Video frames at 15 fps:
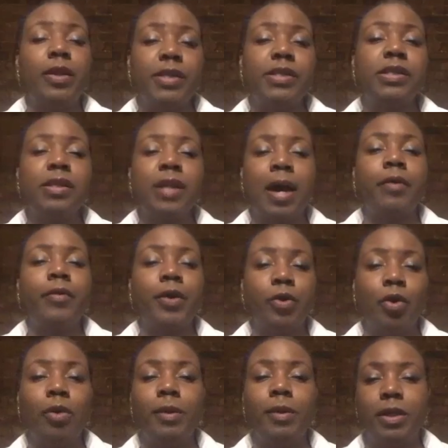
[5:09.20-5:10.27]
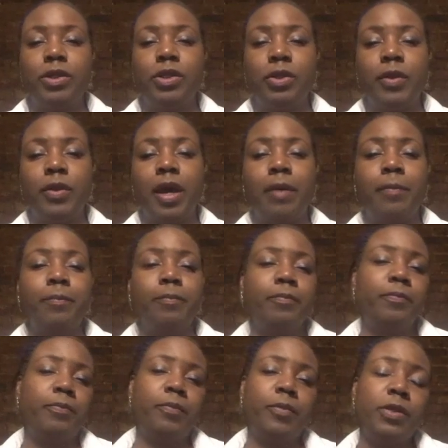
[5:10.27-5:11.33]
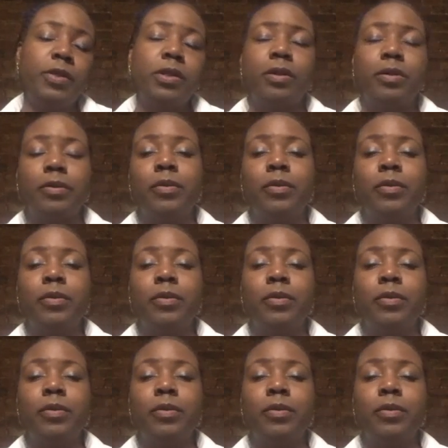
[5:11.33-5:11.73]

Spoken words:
How they normally do that. So